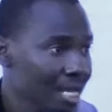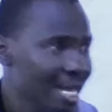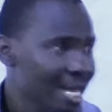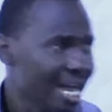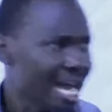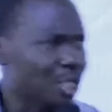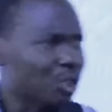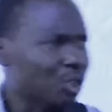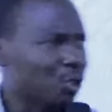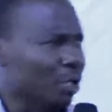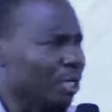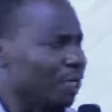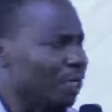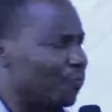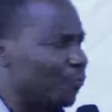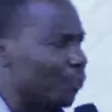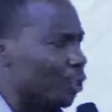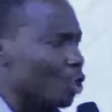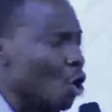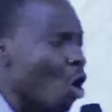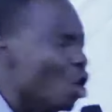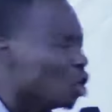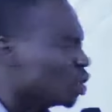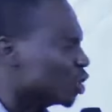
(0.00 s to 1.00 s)
And so if we
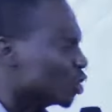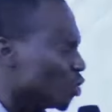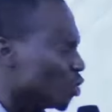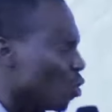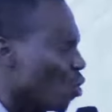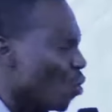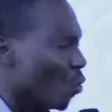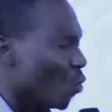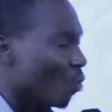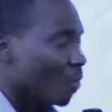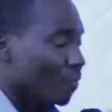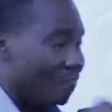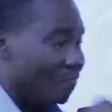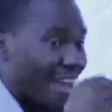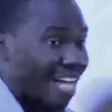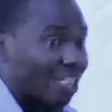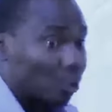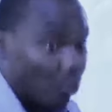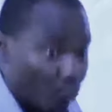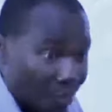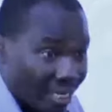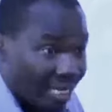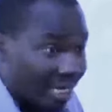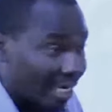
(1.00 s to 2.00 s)
don't know
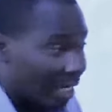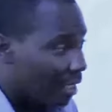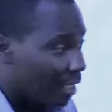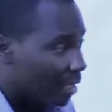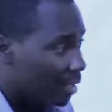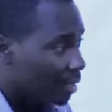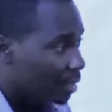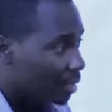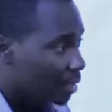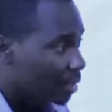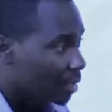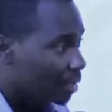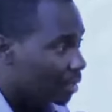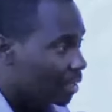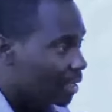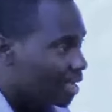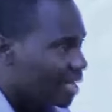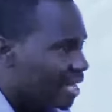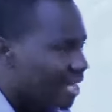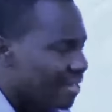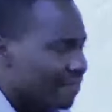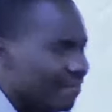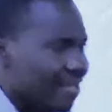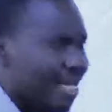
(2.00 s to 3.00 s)
that will,
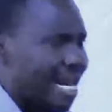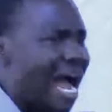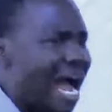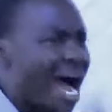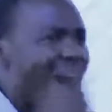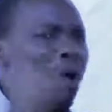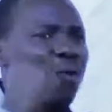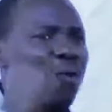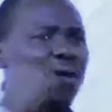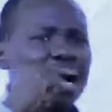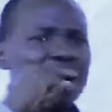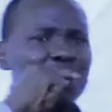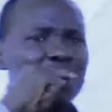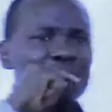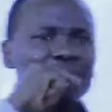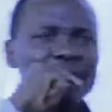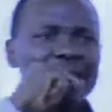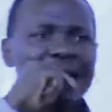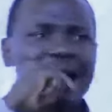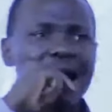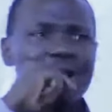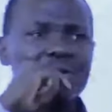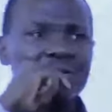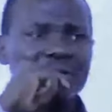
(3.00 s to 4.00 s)
then how can we
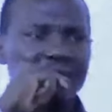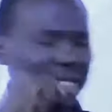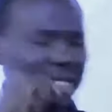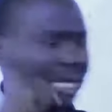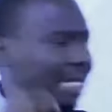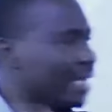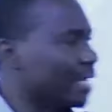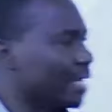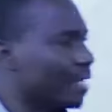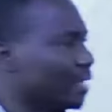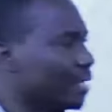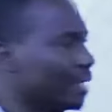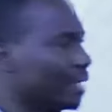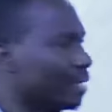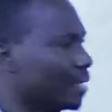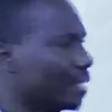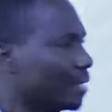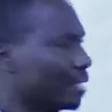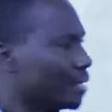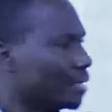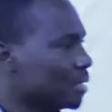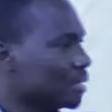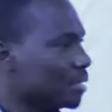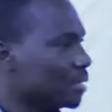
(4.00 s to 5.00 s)
now say
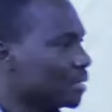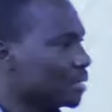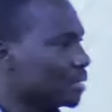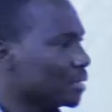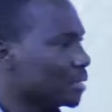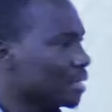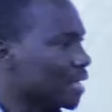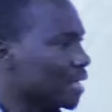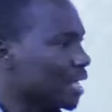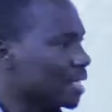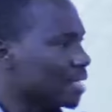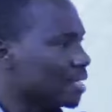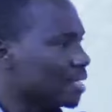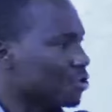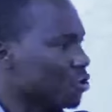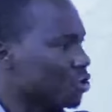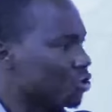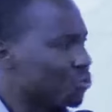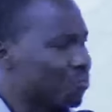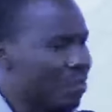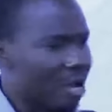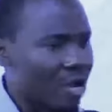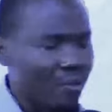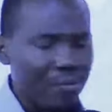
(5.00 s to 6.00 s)
that's
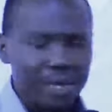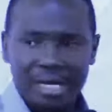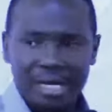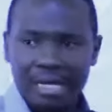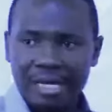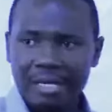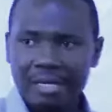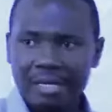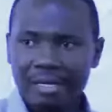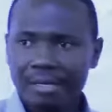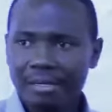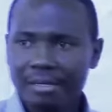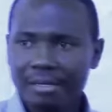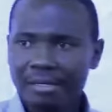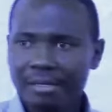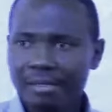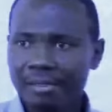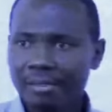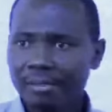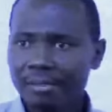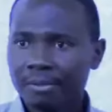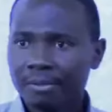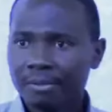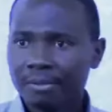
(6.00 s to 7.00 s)
not my will,
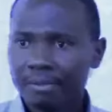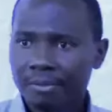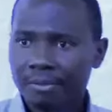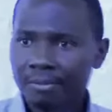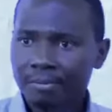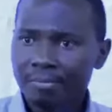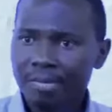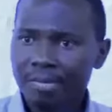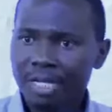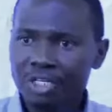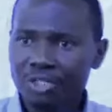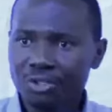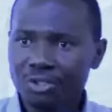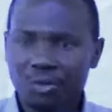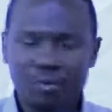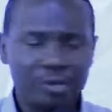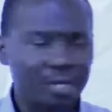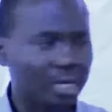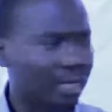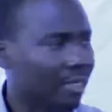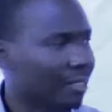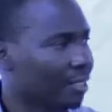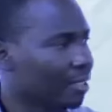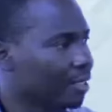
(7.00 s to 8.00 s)
but your
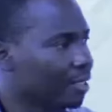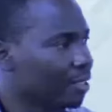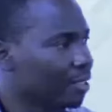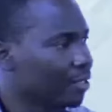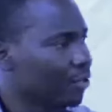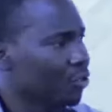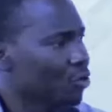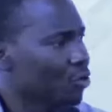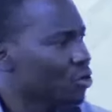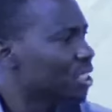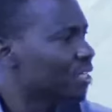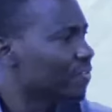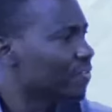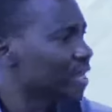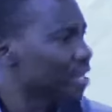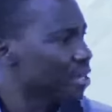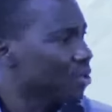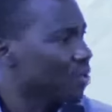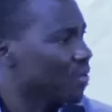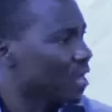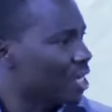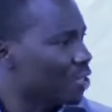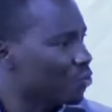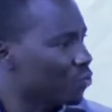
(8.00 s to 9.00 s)
will? You don't even
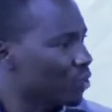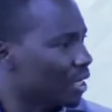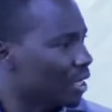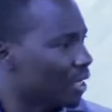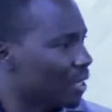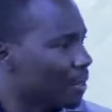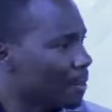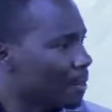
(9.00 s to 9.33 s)
know that will.